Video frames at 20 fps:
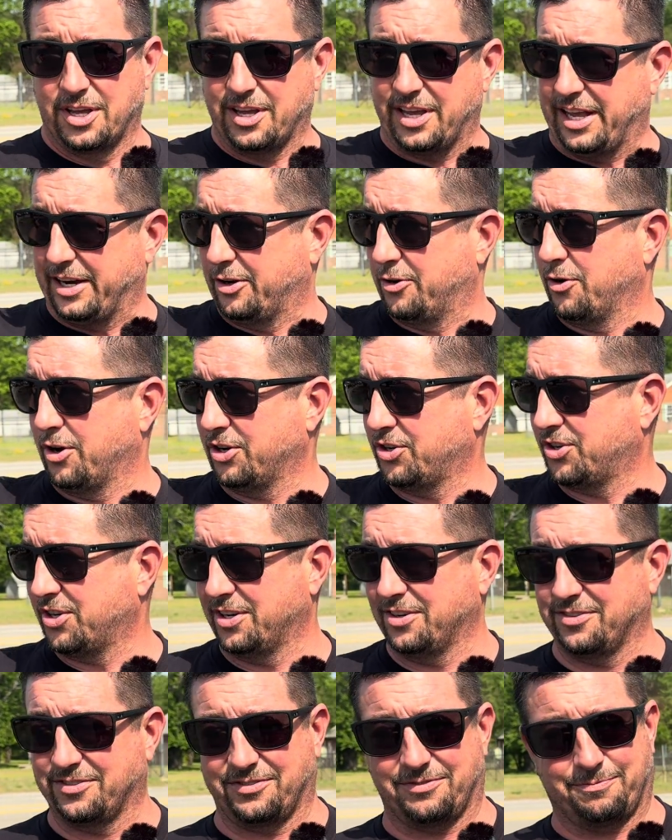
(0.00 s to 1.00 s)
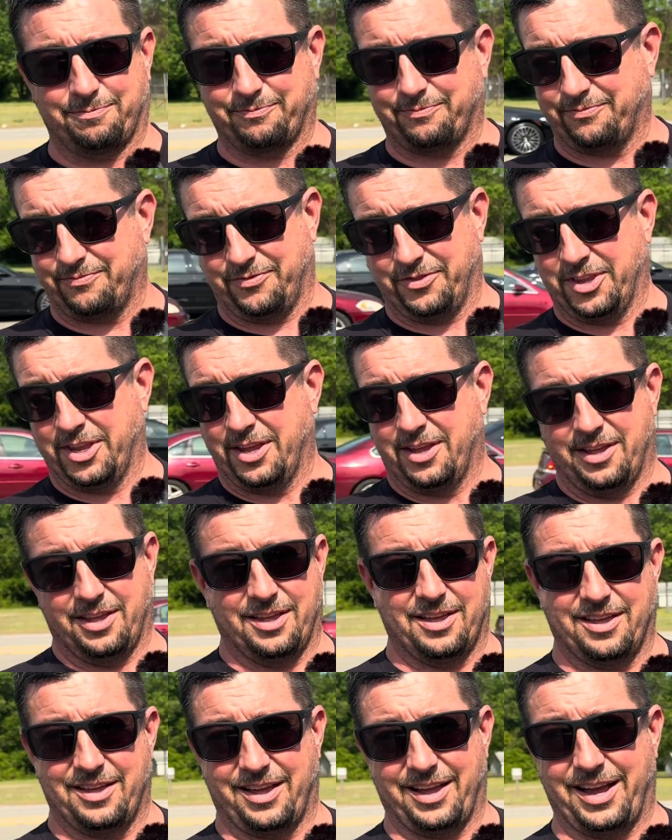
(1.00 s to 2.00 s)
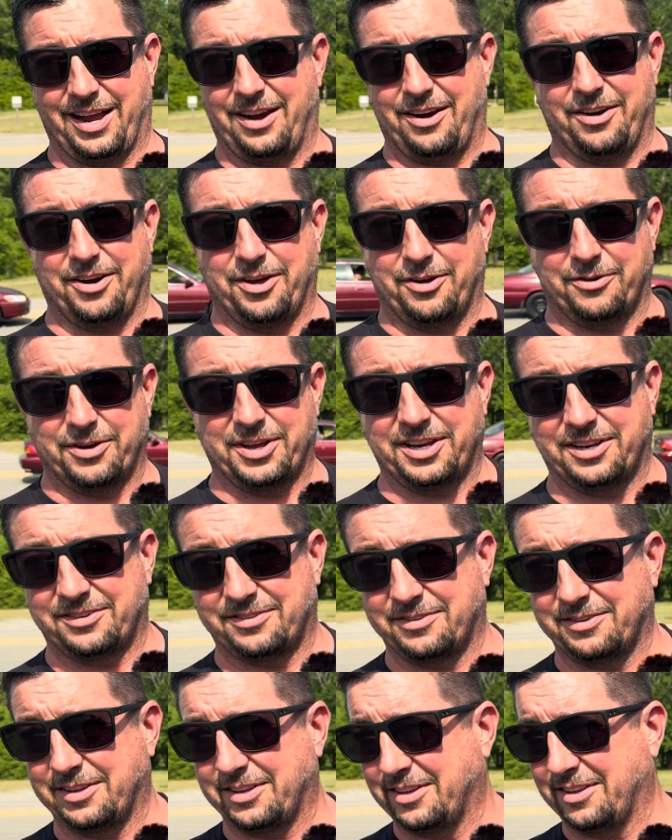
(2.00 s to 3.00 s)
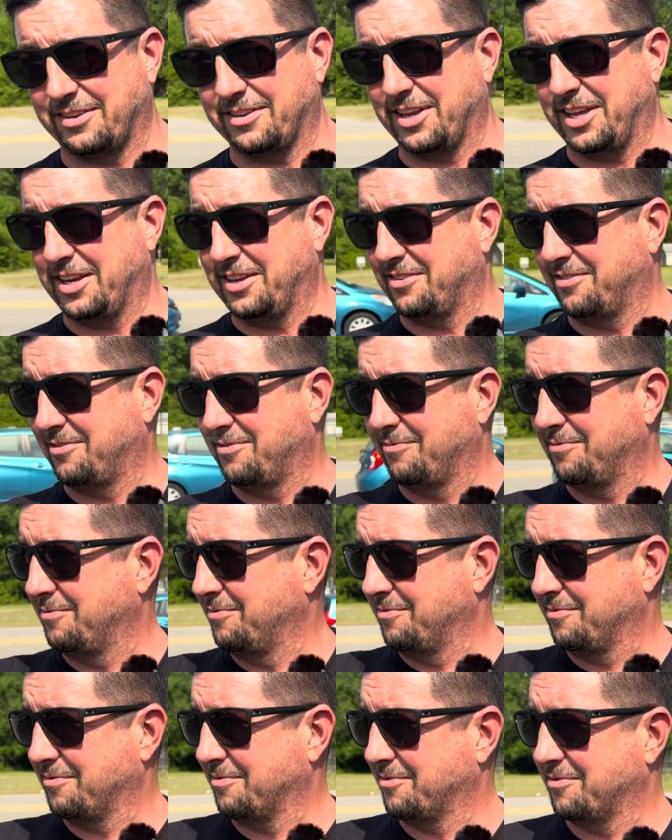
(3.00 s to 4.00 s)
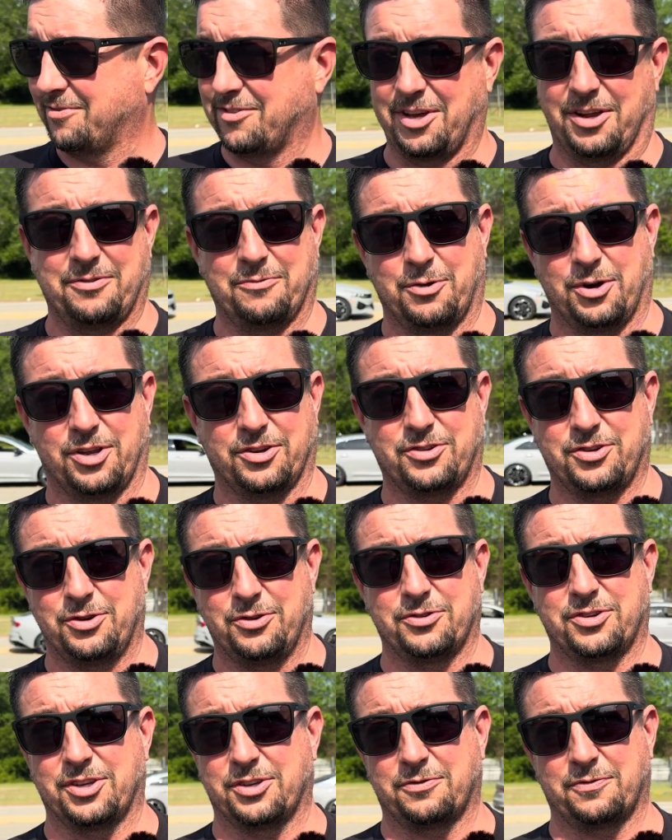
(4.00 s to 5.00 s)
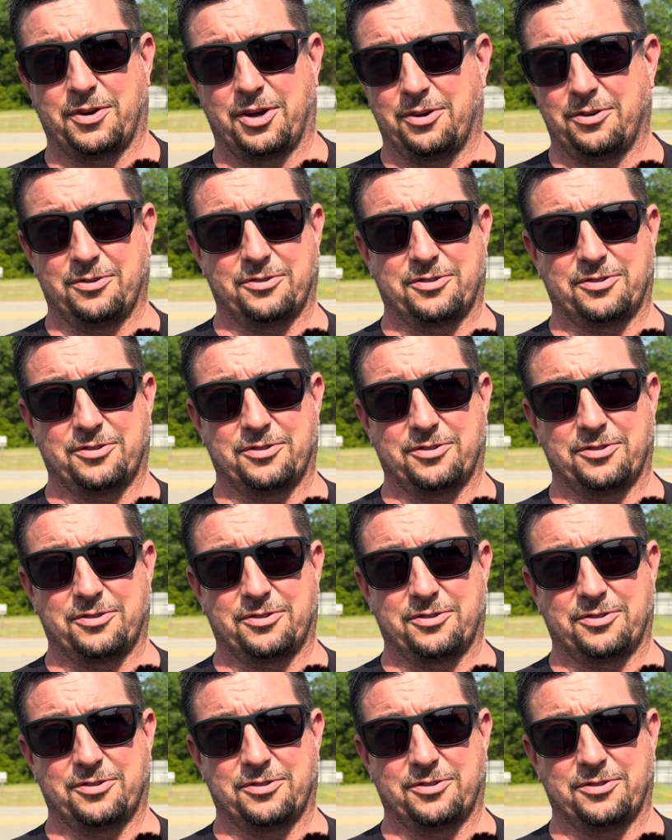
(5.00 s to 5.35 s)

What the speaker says: And Christian's, I don't know, he doesn't want us to use his phone.